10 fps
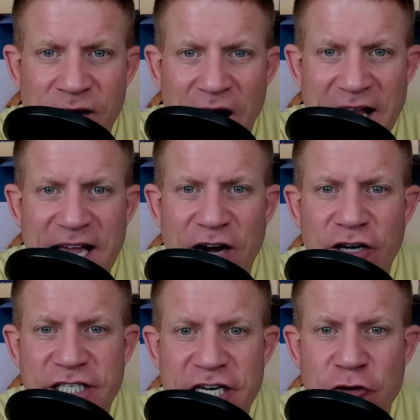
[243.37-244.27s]
I
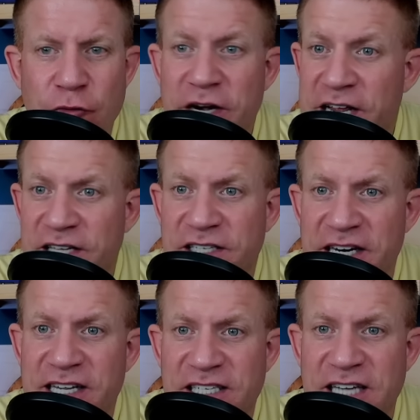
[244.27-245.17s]
guarantee you when he is in
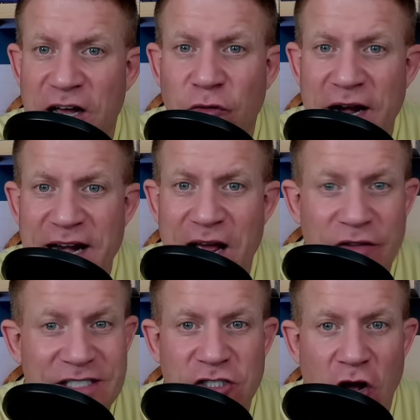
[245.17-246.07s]
his cell right now,
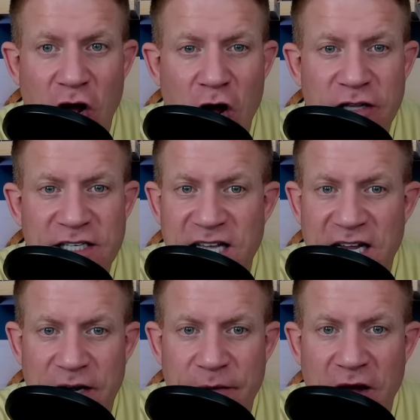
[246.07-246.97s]
this is all he's
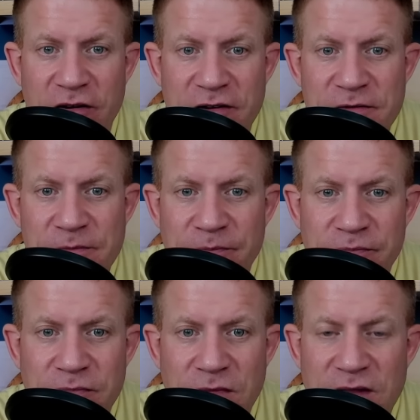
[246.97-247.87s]
thinking about.
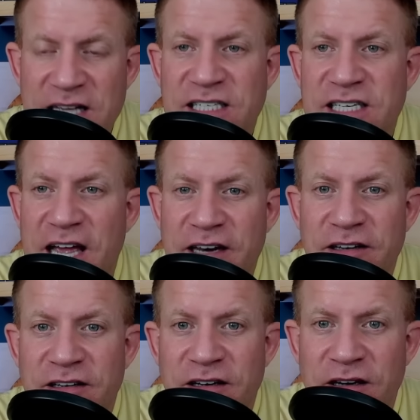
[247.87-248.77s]
This is it.
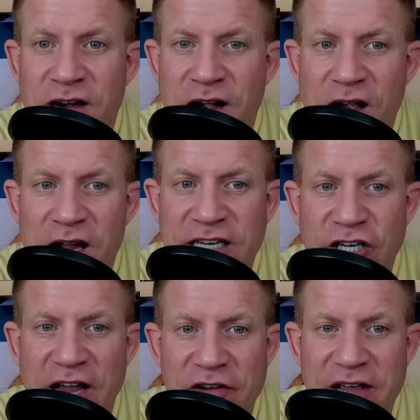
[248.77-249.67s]
He took
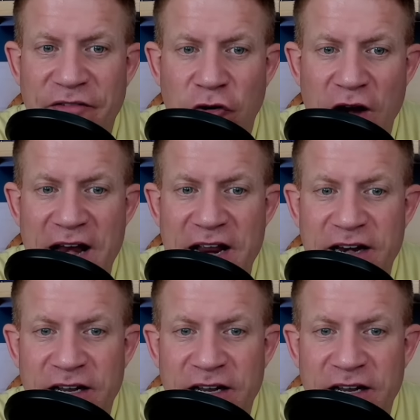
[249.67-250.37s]
everything for granted.